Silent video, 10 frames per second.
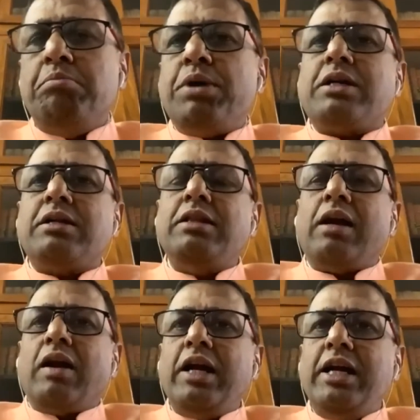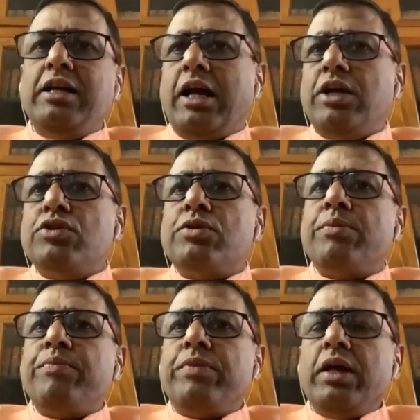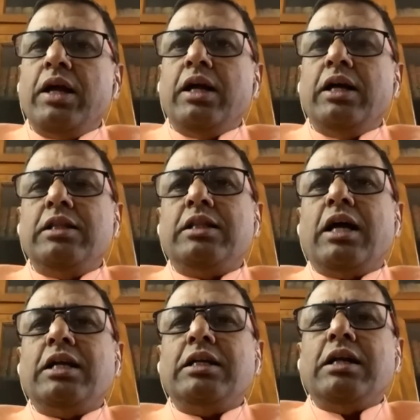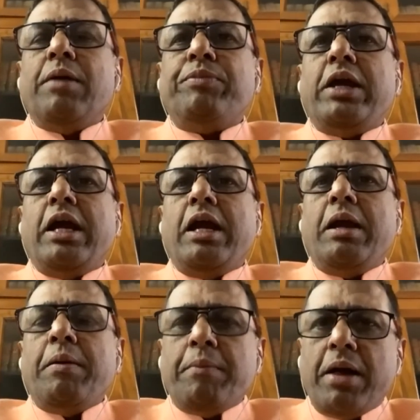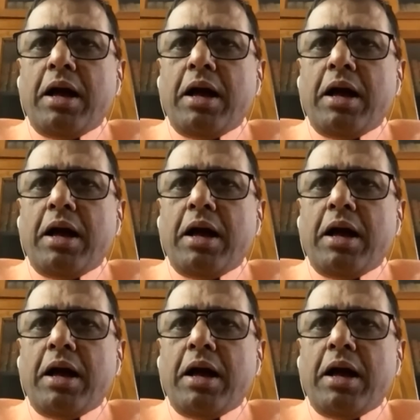But the rider is that the